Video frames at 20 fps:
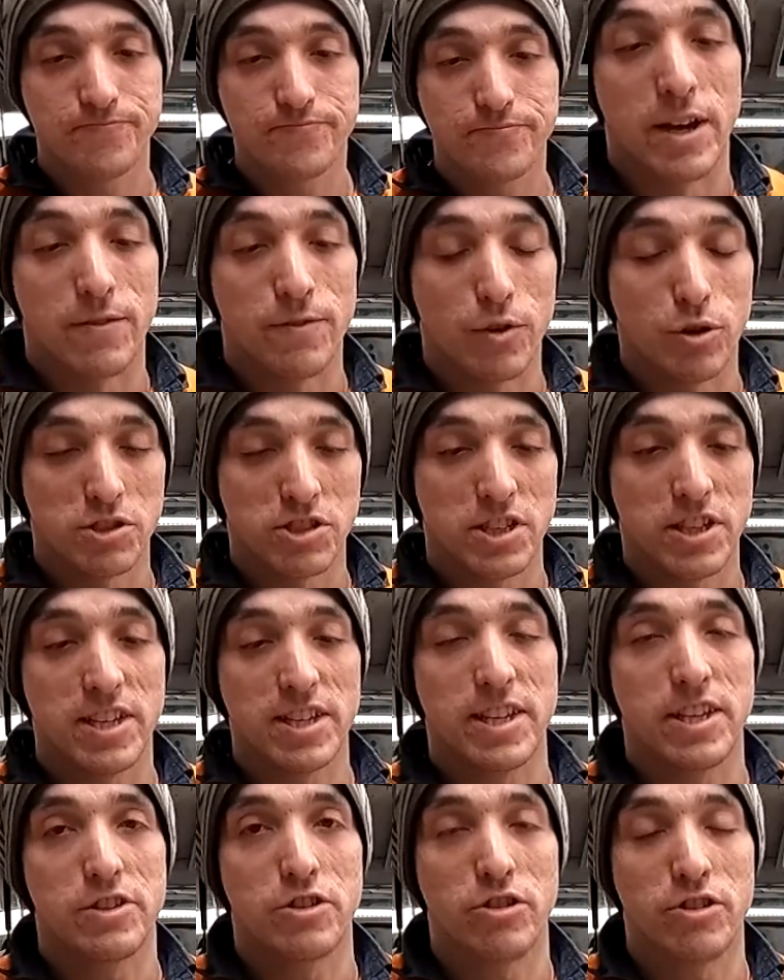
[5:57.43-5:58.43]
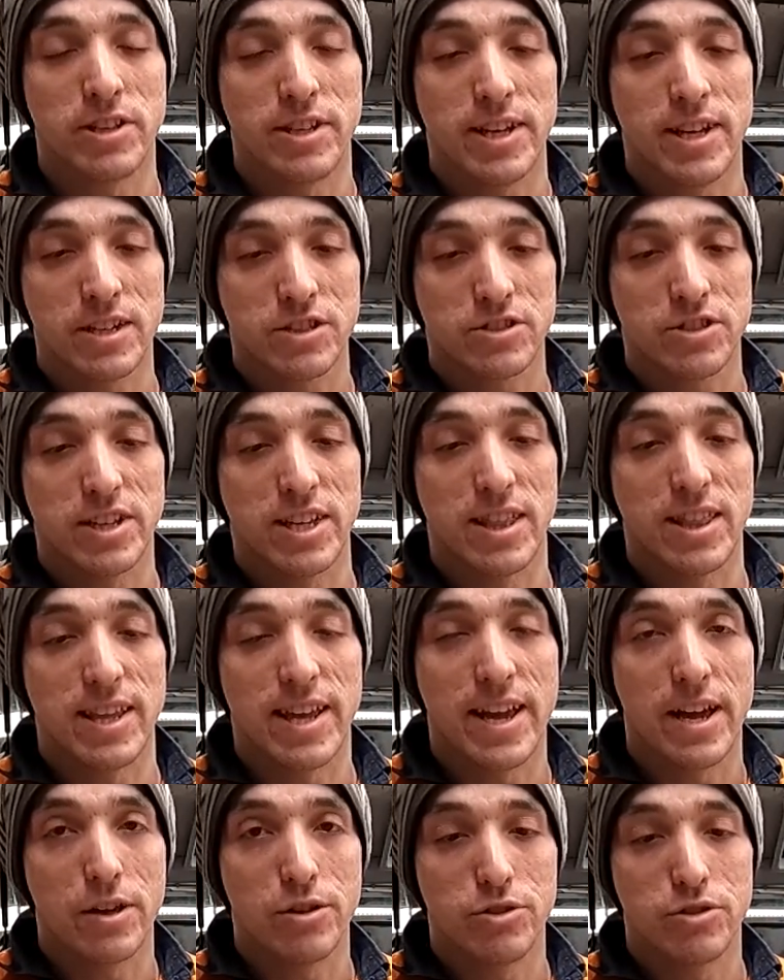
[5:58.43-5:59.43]
Now, unfortunately, they don't actually
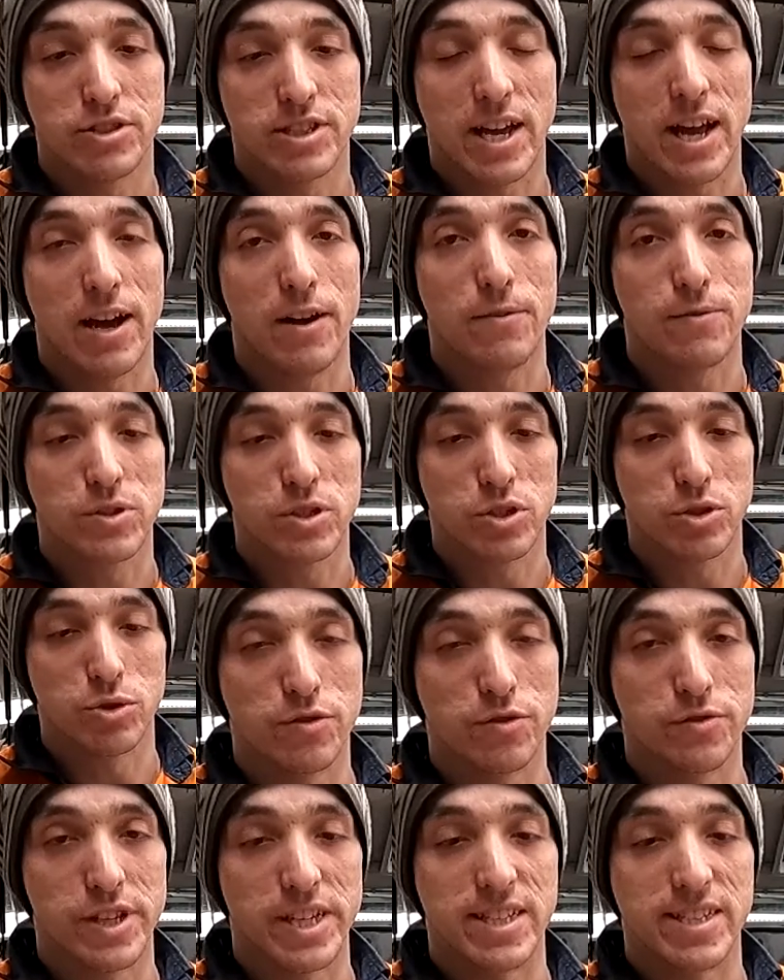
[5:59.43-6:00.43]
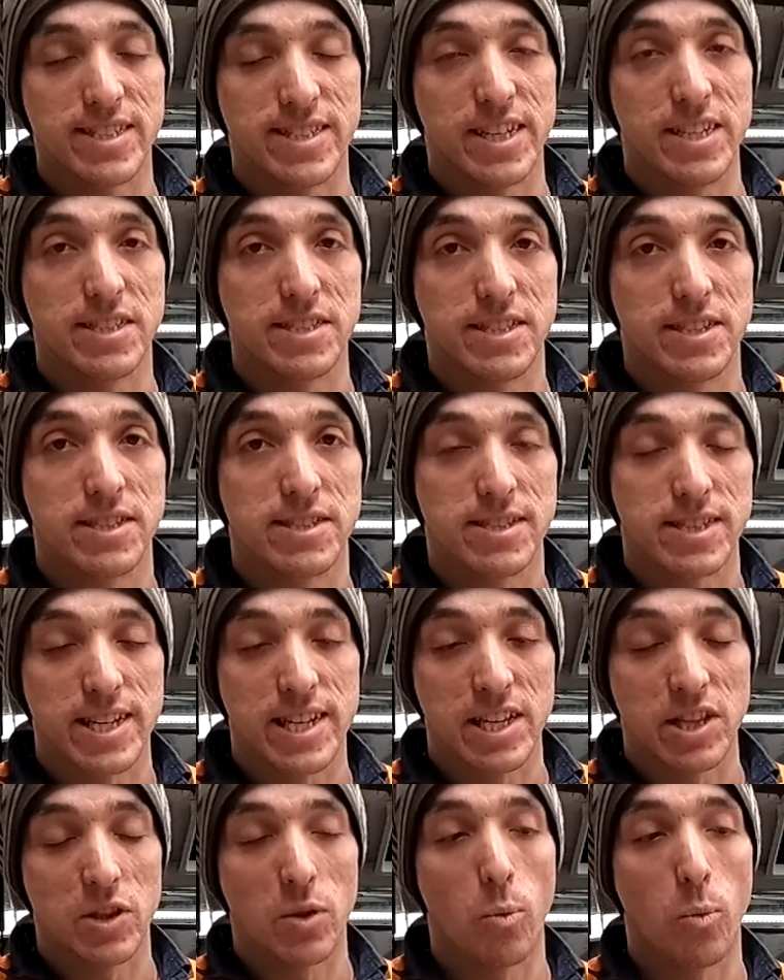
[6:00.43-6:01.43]
allow you to have of these sensors
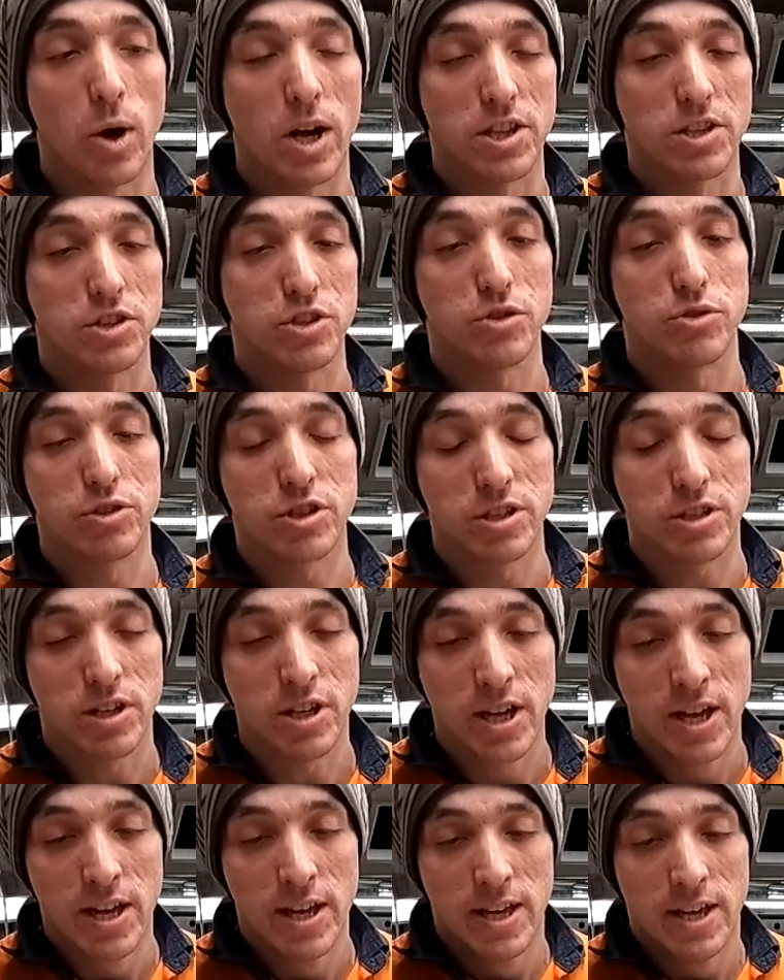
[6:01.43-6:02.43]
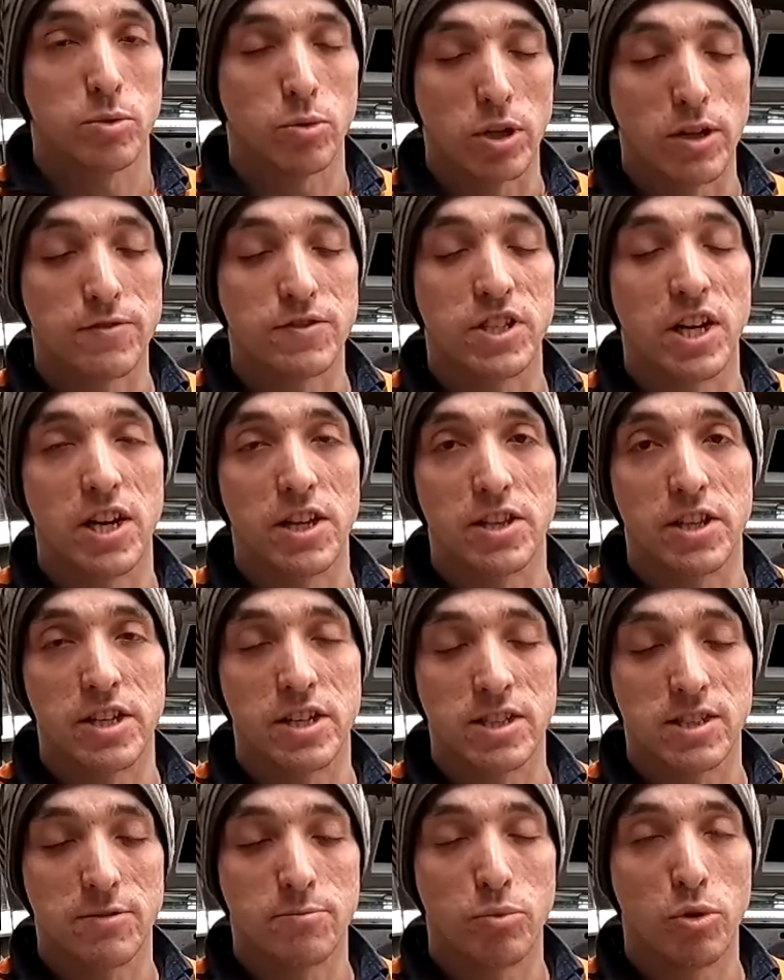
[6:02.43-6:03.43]
in the one unit. So what I've done
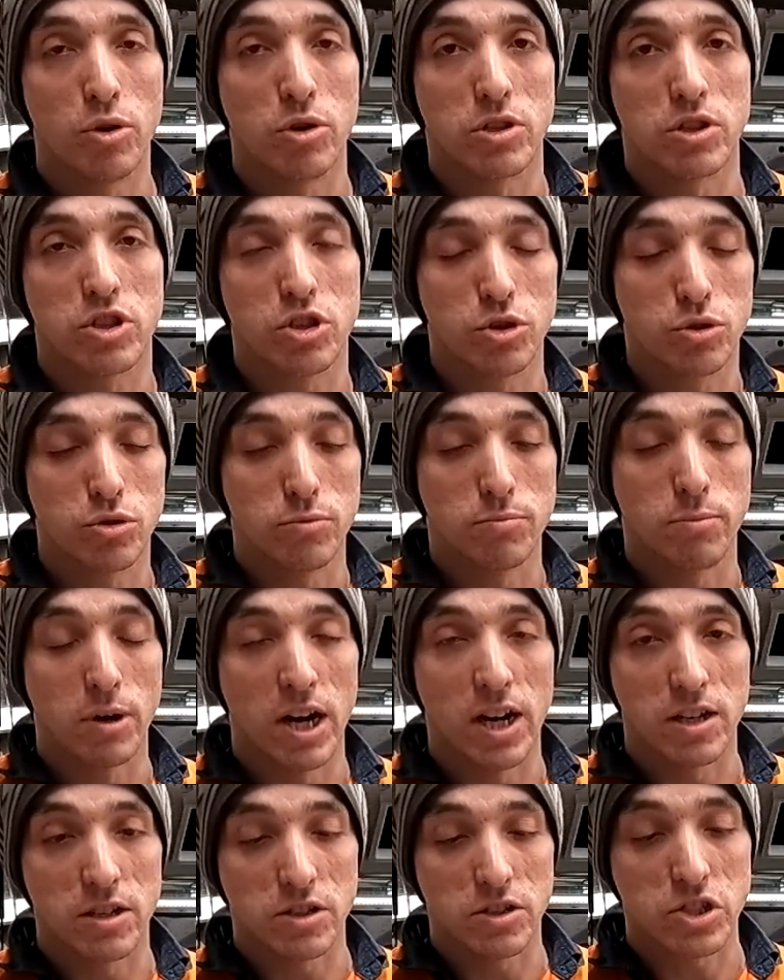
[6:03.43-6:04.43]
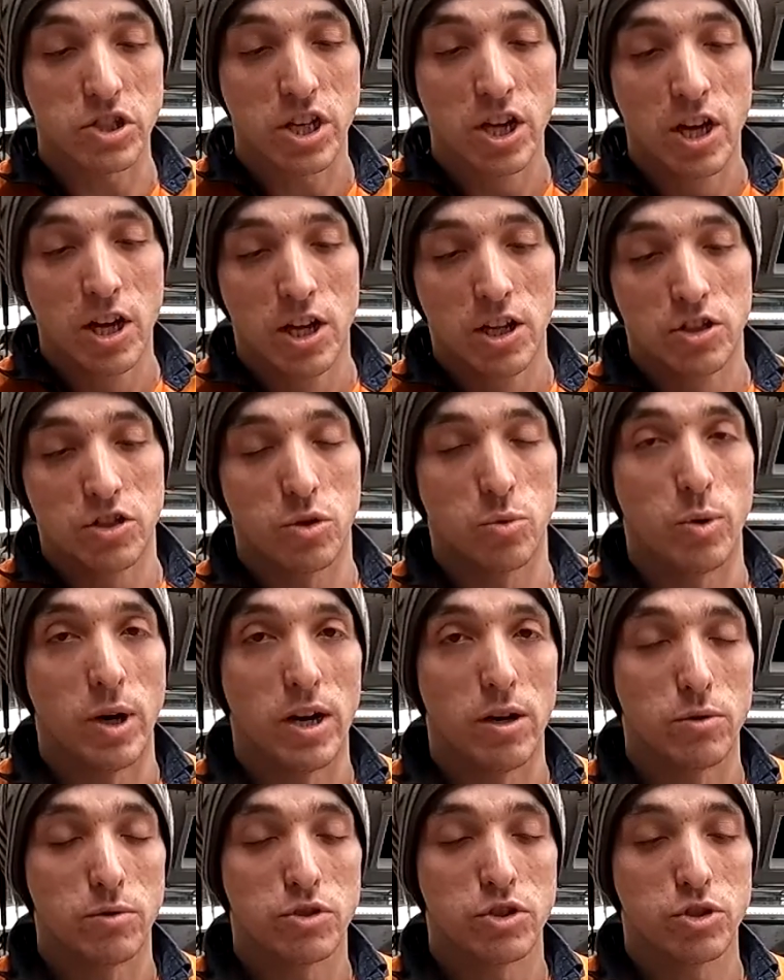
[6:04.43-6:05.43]
is I've bought two bungs to
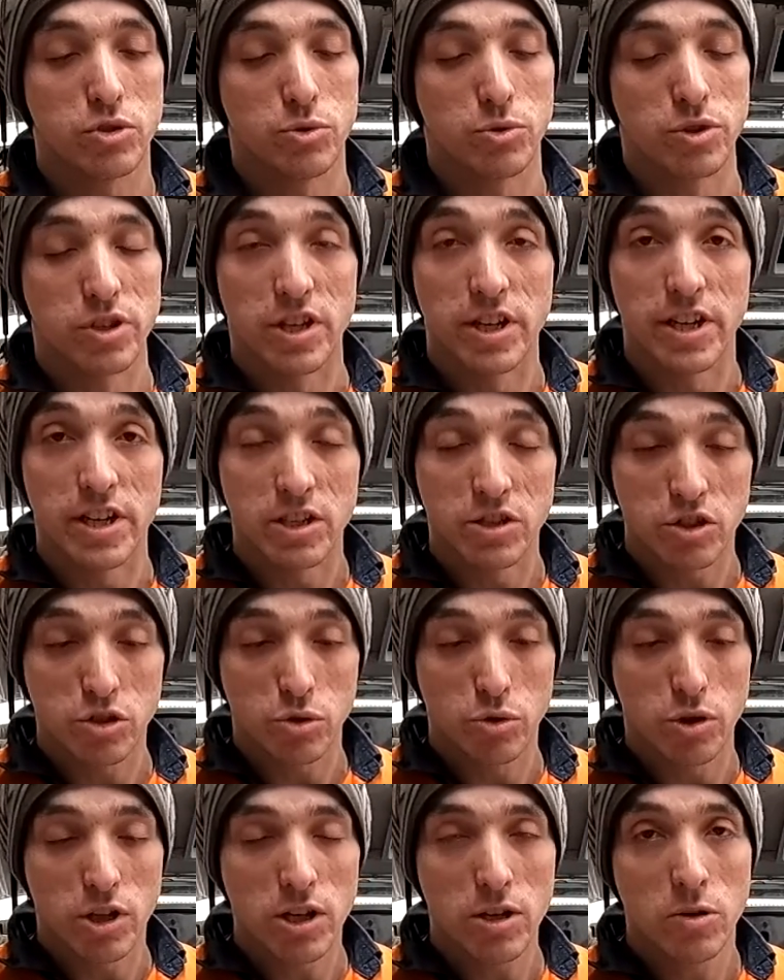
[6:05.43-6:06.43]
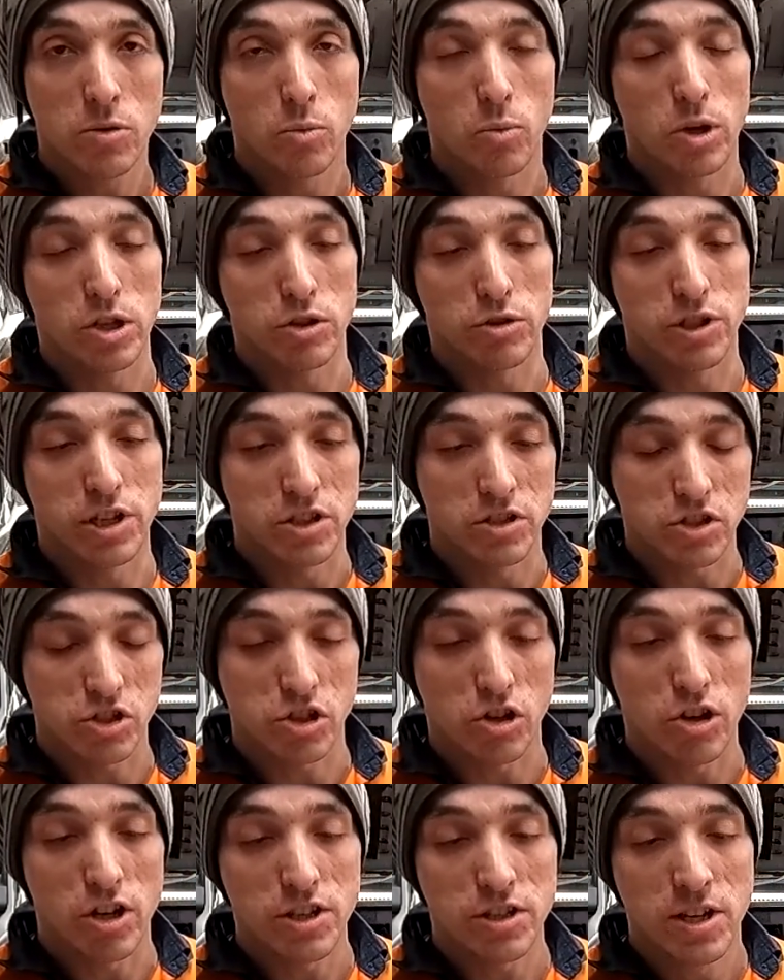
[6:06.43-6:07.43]
weld to the intercooler, one on each
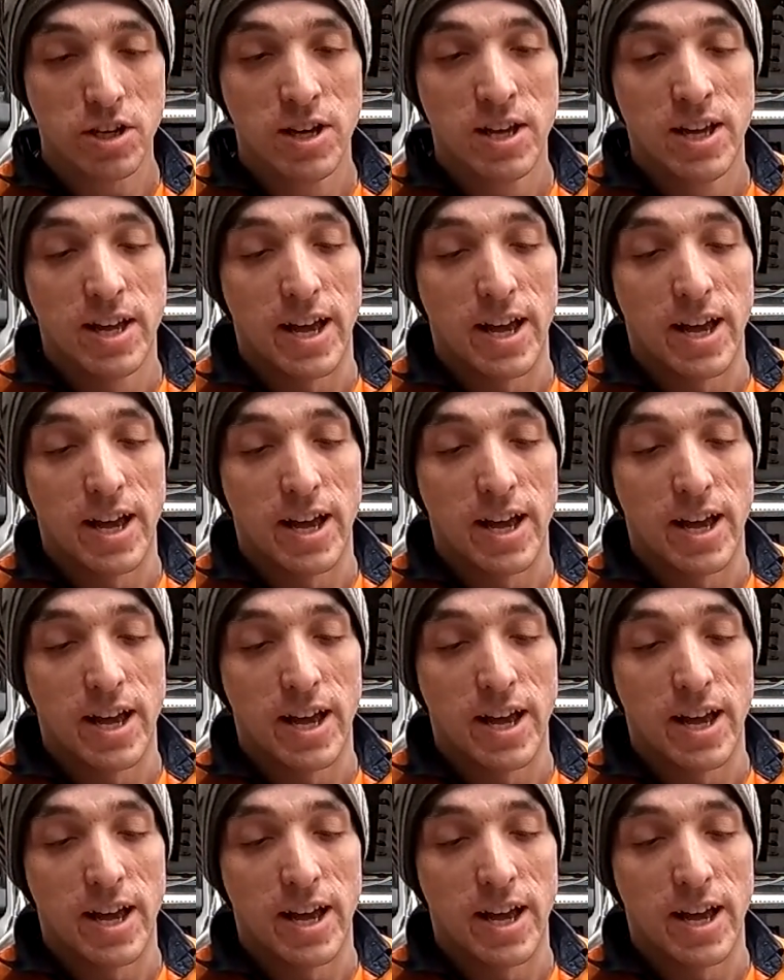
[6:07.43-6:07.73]
side.